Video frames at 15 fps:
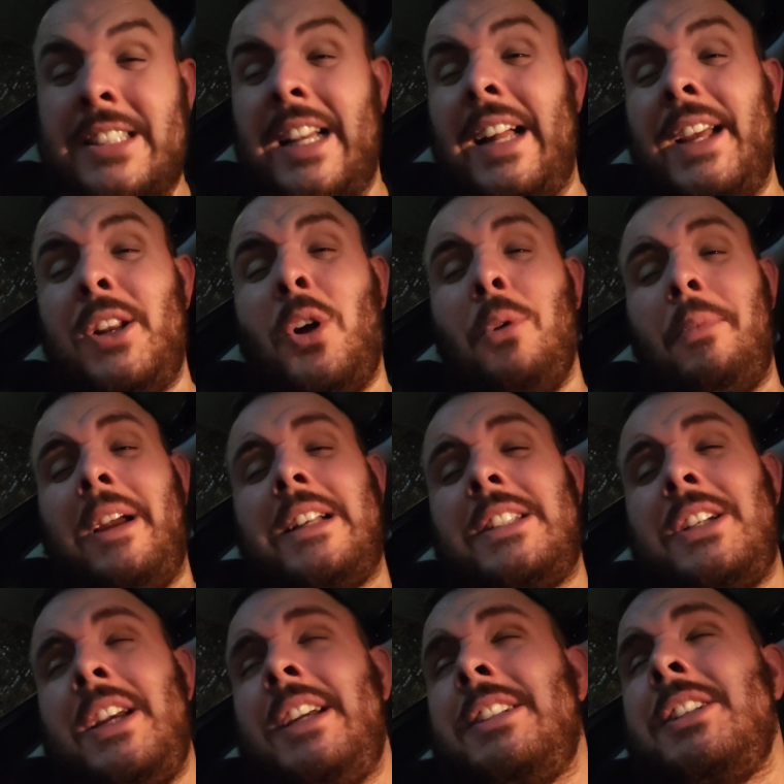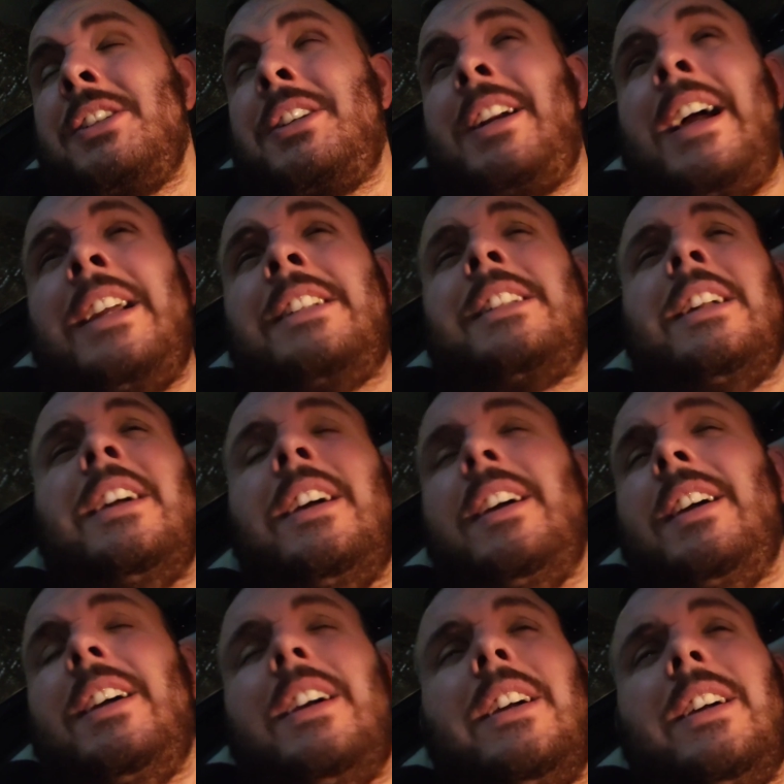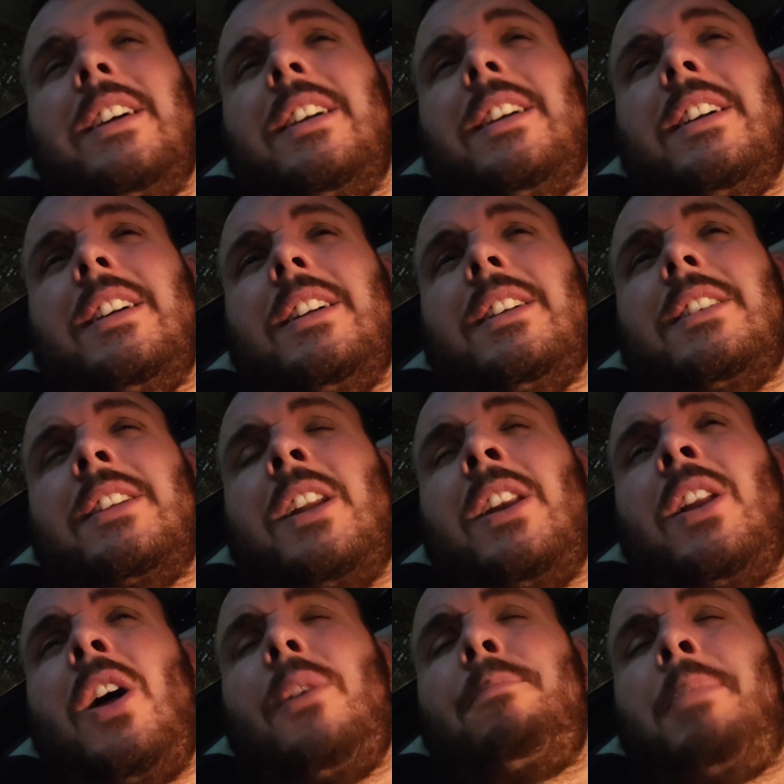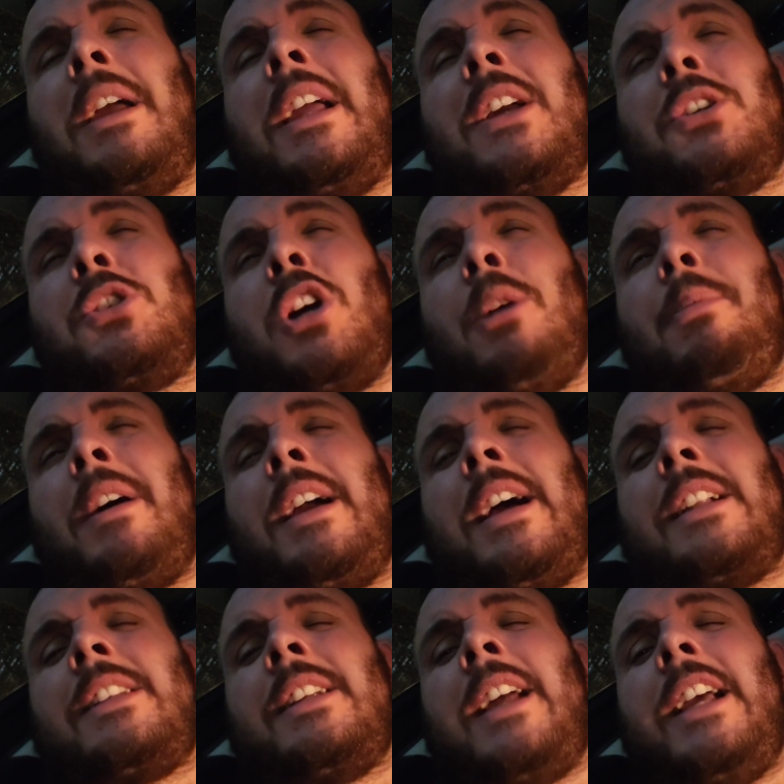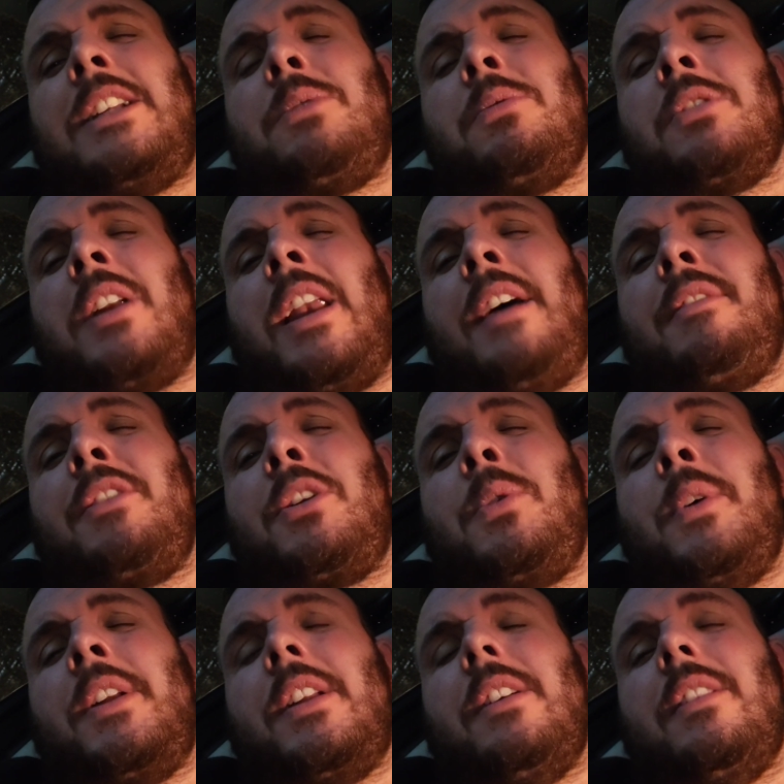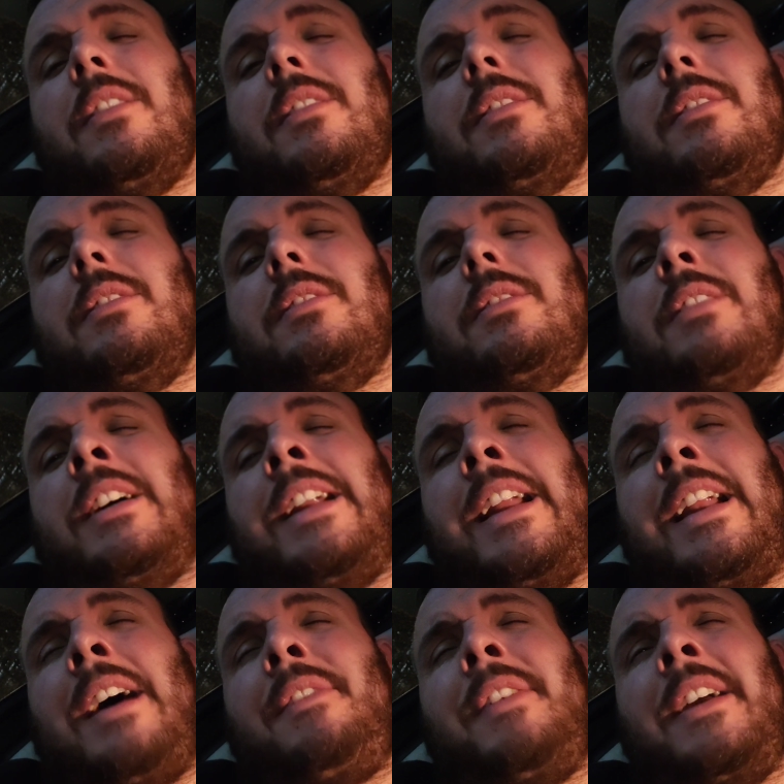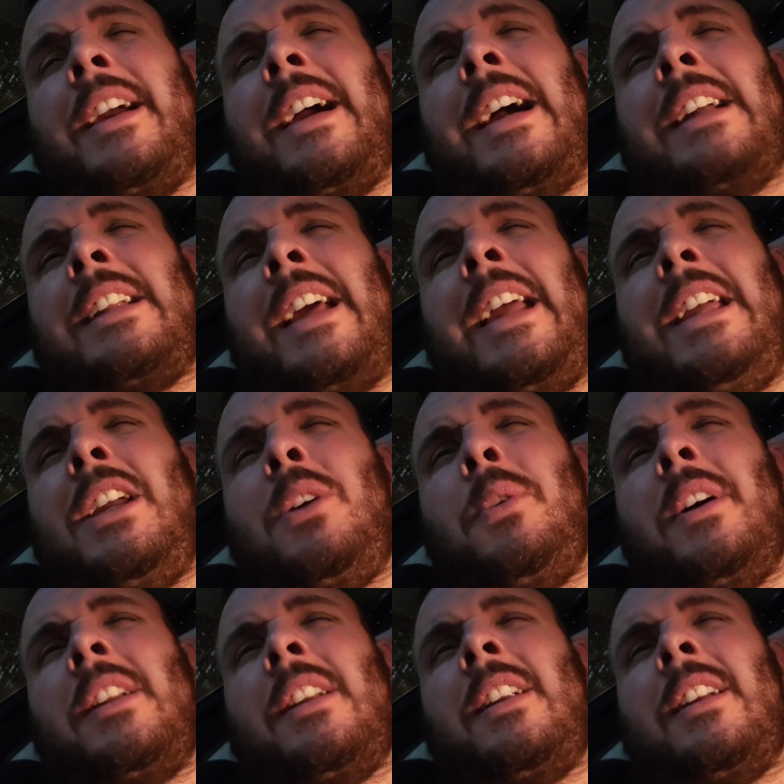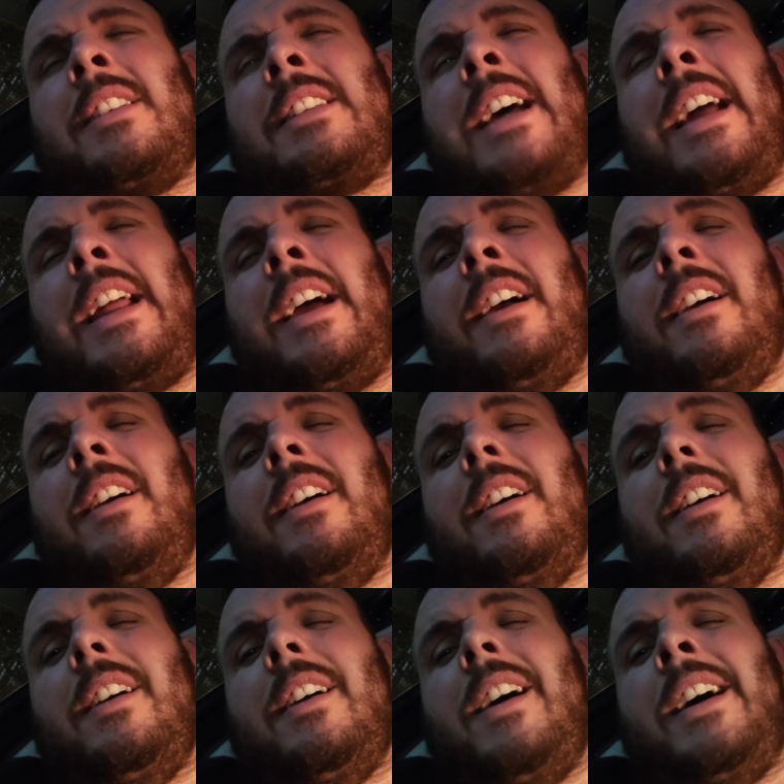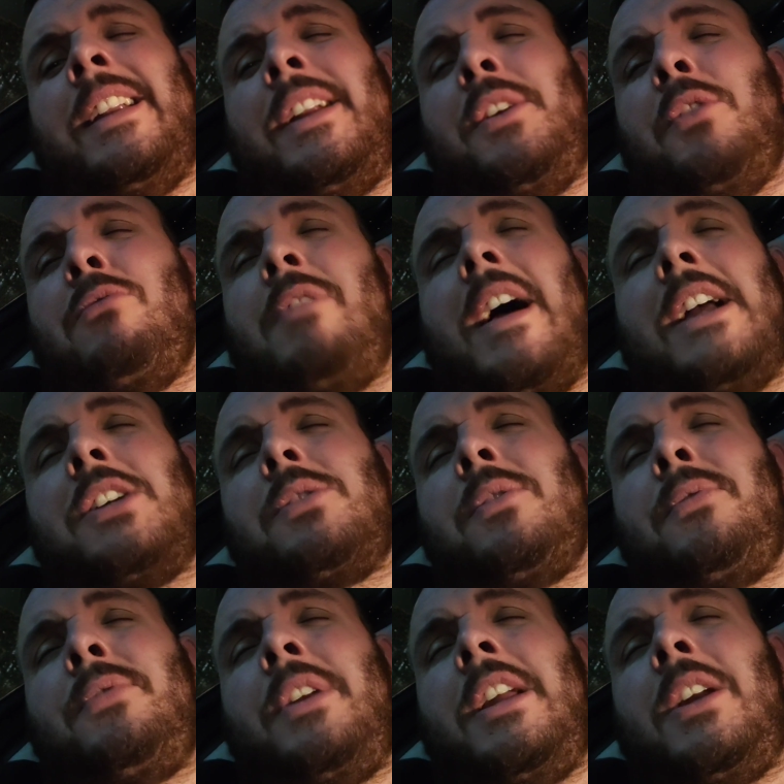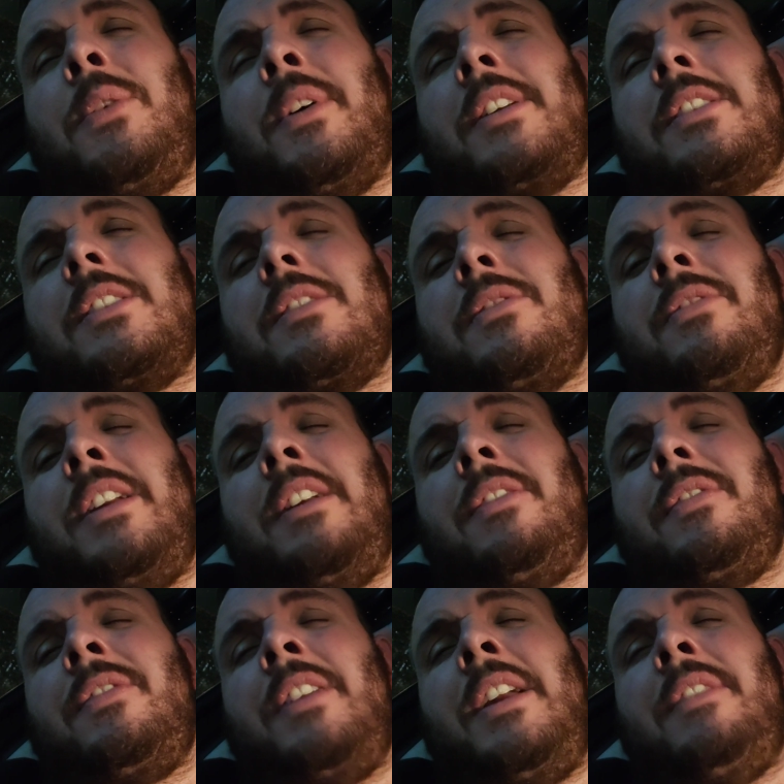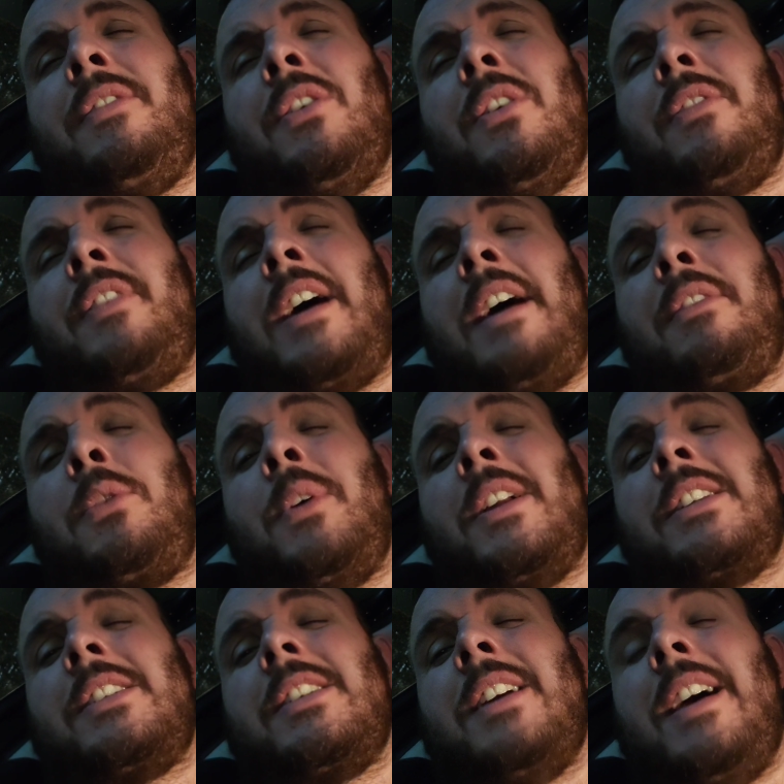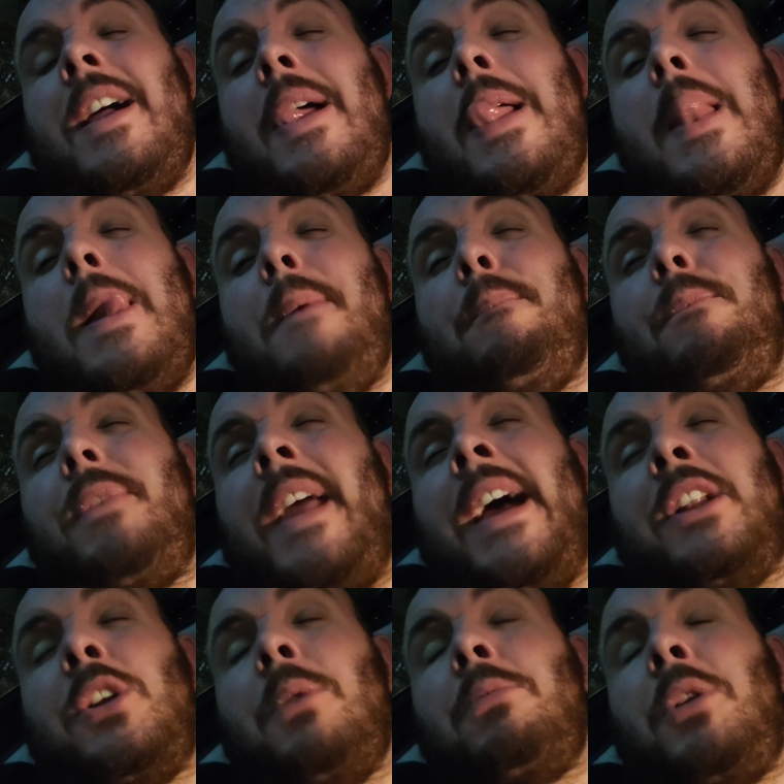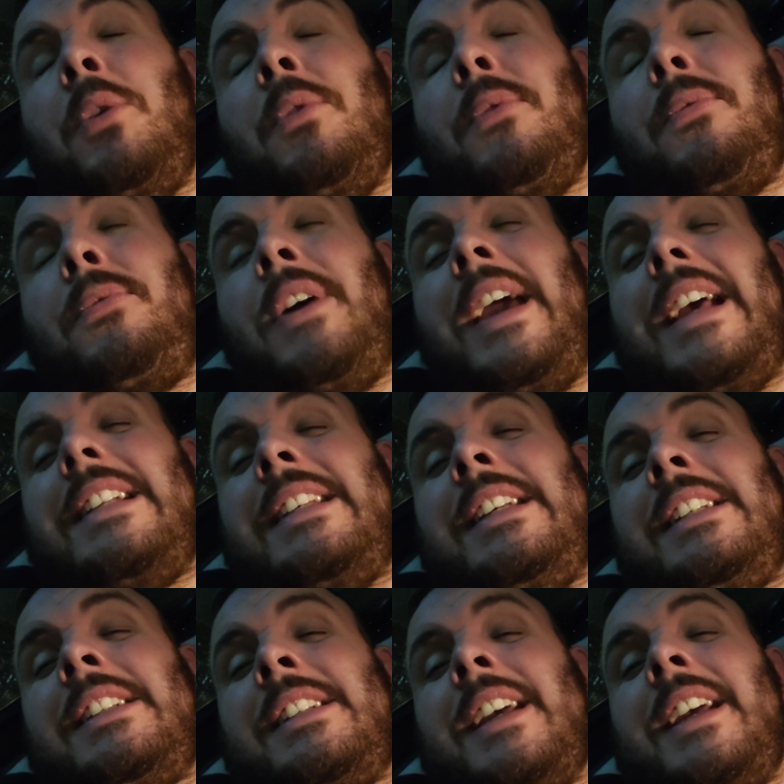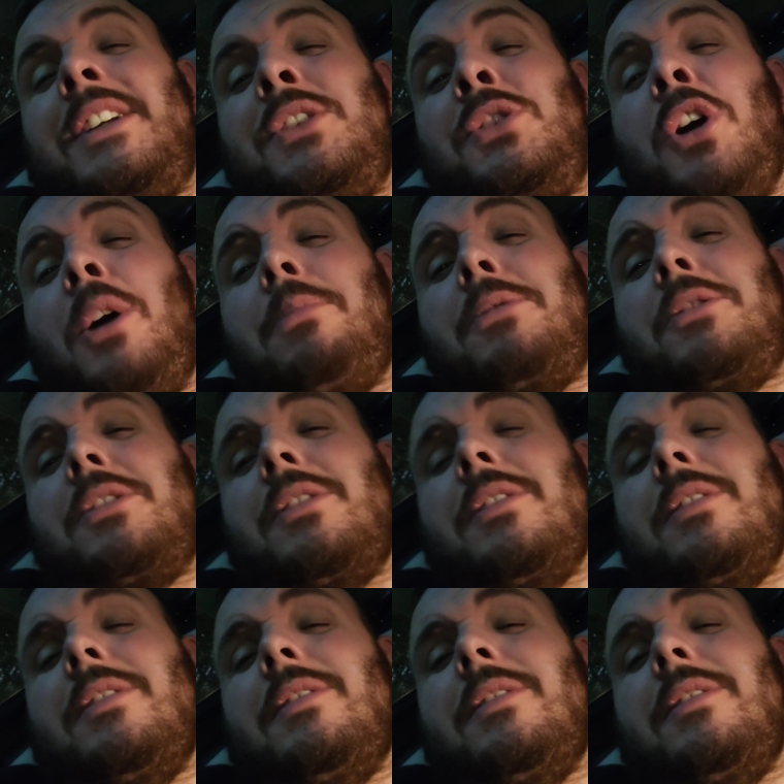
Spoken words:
tell you though, mate, Jesus Christ. The biggest job I had tonight was 11 quid. And then I think I had 8 quid and a tenner. And then the rest were 3 quids, 3, 4, 5 quids. Ended up doing 36 jobs